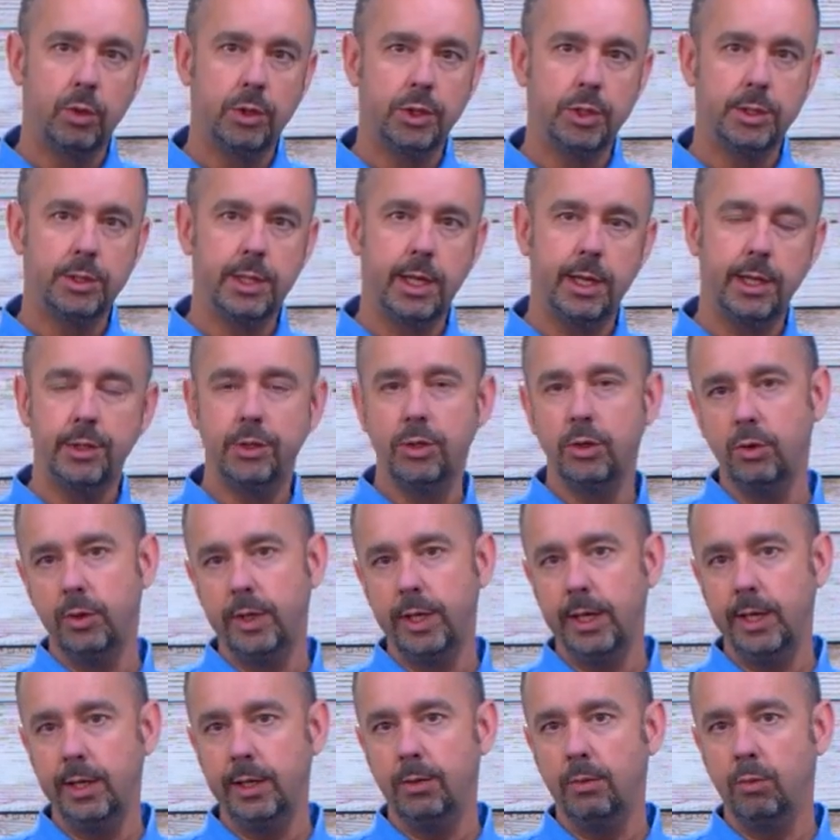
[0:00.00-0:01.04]
which is a two
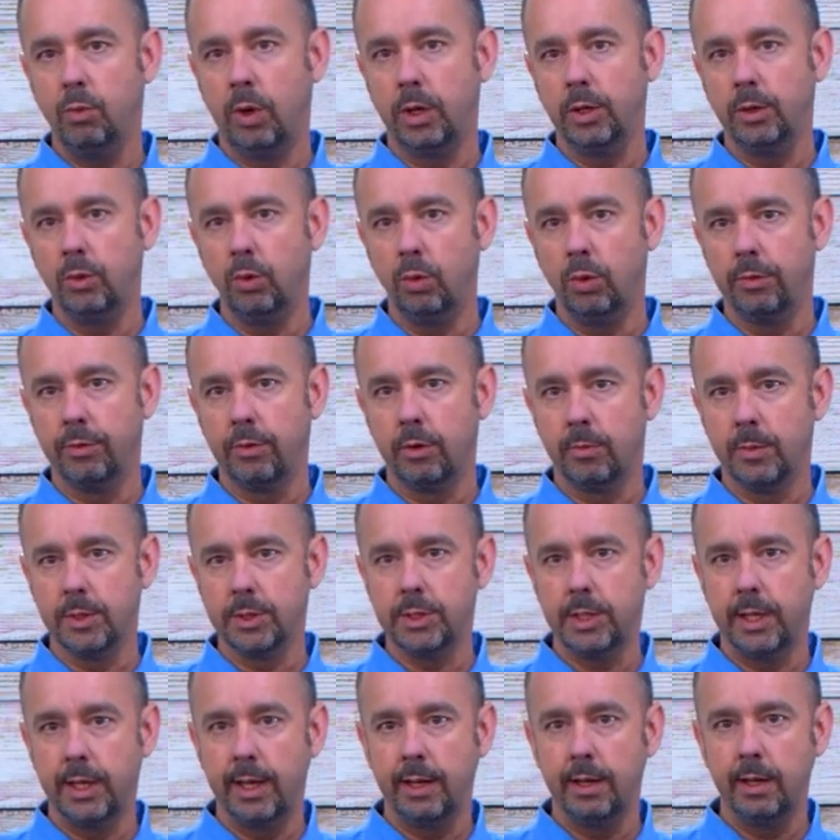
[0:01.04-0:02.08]
heat, one cool
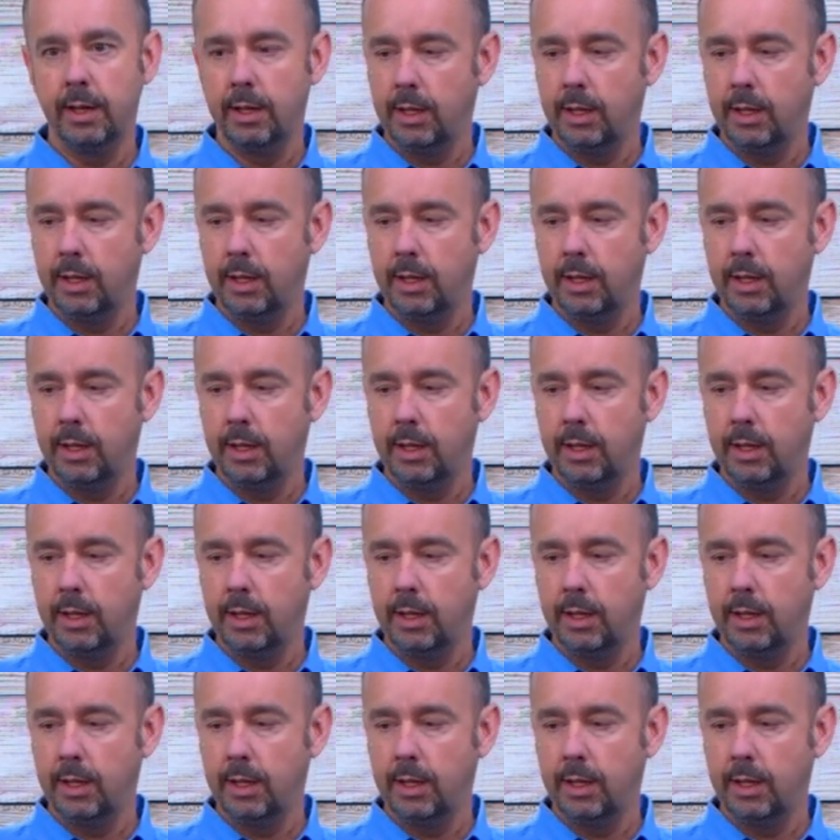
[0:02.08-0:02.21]
thermostat.